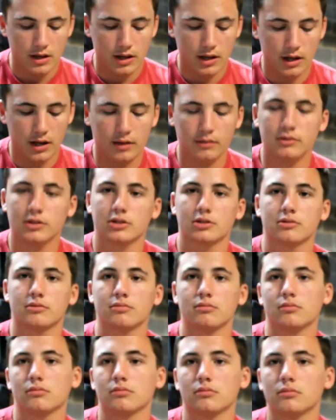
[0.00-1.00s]
and just
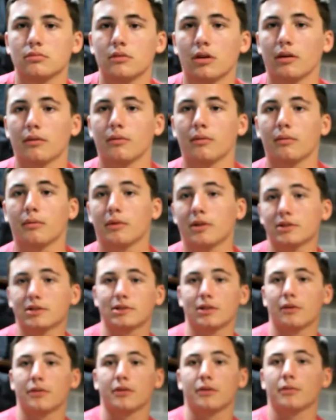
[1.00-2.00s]
with this,
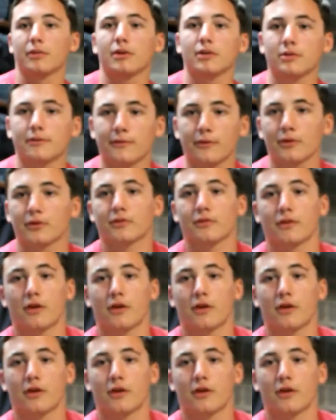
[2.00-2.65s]
the only thing we use it for is for